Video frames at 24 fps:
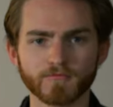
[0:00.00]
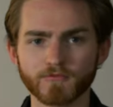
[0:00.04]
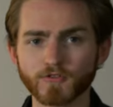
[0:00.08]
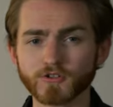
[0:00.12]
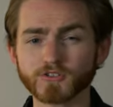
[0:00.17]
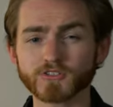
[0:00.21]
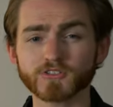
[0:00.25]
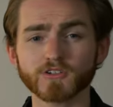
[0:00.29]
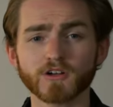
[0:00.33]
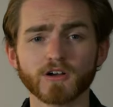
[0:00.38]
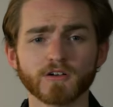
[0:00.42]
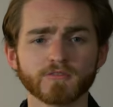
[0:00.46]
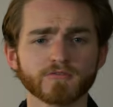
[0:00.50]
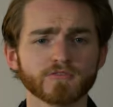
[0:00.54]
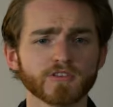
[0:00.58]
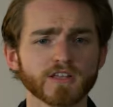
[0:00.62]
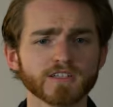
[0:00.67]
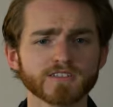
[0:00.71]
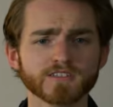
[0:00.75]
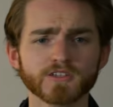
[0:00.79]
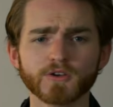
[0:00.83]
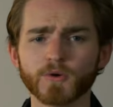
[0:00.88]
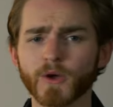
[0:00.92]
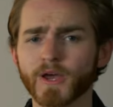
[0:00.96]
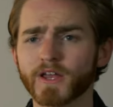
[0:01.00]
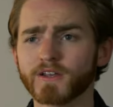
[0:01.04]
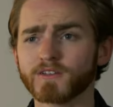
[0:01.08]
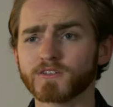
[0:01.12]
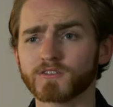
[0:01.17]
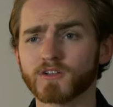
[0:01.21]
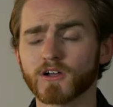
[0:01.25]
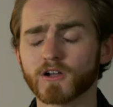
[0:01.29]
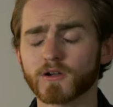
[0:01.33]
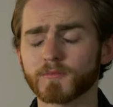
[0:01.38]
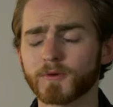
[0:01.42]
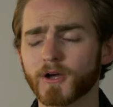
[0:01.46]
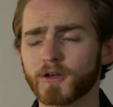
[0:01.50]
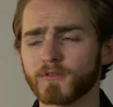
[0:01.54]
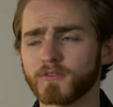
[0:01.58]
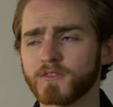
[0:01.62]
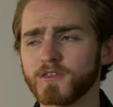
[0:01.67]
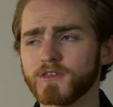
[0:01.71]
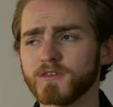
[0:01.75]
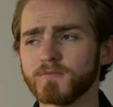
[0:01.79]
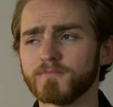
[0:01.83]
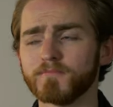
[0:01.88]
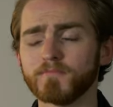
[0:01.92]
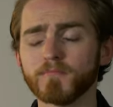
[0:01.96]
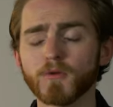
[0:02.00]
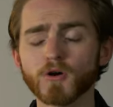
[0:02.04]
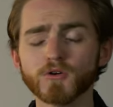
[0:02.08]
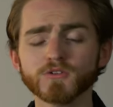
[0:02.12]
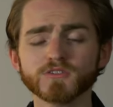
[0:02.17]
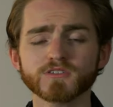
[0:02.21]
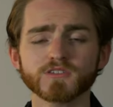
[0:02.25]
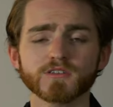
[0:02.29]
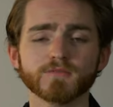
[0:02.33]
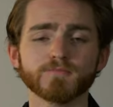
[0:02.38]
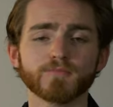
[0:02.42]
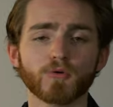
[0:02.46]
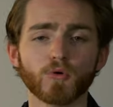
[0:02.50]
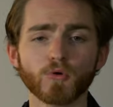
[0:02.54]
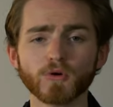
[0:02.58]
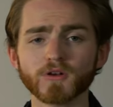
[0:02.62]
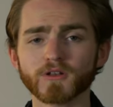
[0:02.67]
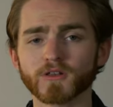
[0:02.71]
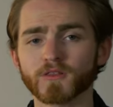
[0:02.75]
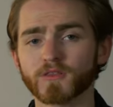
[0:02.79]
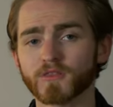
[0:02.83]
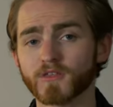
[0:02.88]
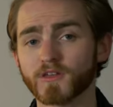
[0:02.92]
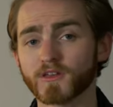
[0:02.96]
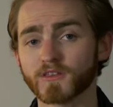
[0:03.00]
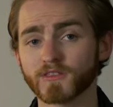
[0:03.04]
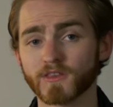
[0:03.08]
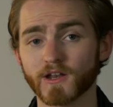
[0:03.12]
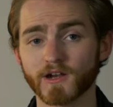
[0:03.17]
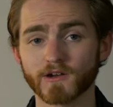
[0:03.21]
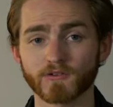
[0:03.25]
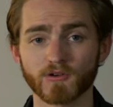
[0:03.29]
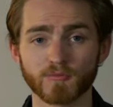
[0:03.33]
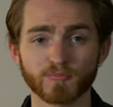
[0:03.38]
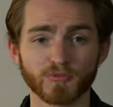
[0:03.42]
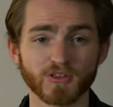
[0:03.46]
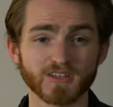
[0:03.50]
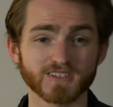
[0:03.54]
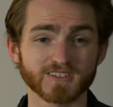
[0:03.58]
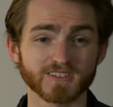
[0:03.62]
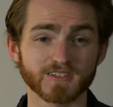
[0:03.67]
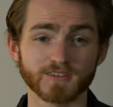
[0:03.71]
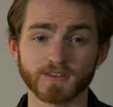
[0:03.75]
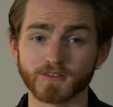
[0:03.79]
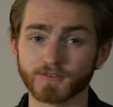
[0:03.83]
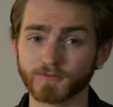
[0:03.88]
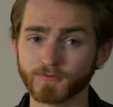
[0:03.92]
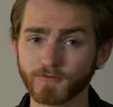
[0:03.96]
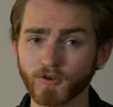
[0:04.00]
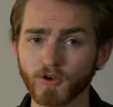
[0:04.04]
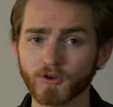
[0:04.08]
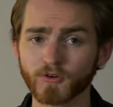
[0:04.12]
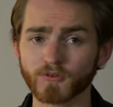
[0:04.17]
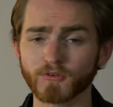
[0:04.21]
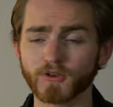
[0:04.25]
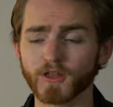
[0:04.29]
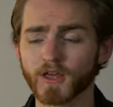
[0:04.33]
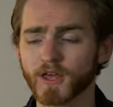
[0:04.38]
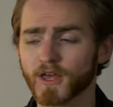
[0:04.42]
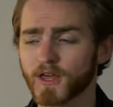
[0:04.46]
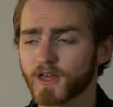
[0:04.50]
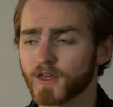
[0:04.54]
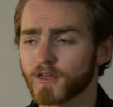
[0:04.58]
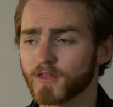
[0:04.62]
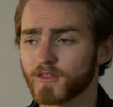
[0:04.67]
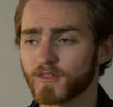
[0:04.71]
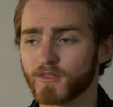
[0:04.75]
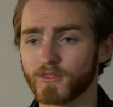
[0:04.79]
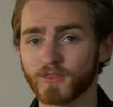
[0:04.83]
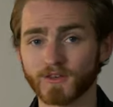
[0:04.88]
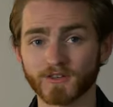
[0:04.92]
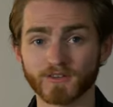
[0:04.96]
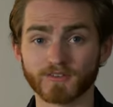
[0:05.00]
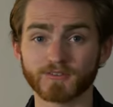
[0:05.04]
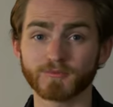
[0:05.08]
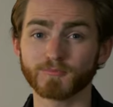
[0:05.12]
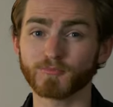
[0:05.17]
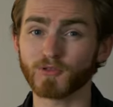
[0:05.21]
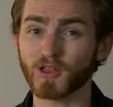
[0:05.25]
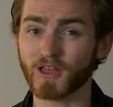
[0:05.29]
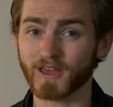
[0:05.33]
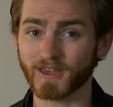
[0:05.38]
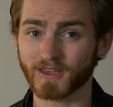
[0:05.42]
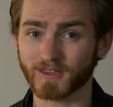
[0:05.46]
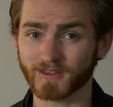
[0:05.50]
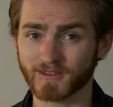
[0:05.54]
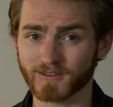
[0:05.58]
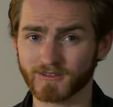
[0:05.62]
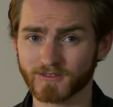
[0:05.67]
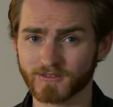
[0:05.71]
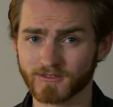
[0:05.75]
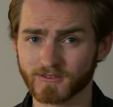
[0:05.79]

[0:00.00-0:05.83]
first off, let's go ahead and talk about the most important thing that I replaced in this phone, the display.